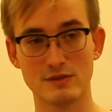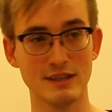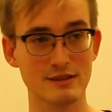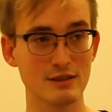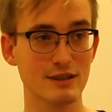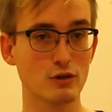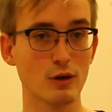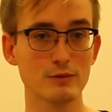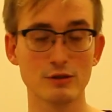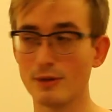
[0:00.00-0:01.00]
The Hitler had
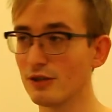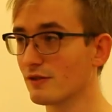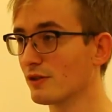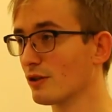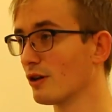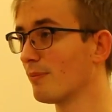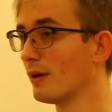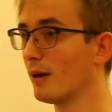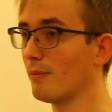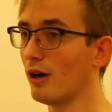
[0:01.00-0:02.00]
conquered most of Europe,
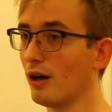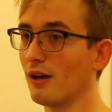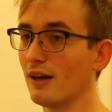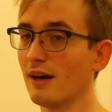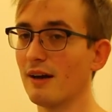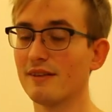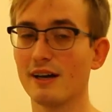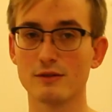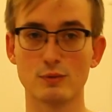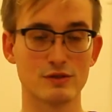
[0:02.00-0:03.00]
that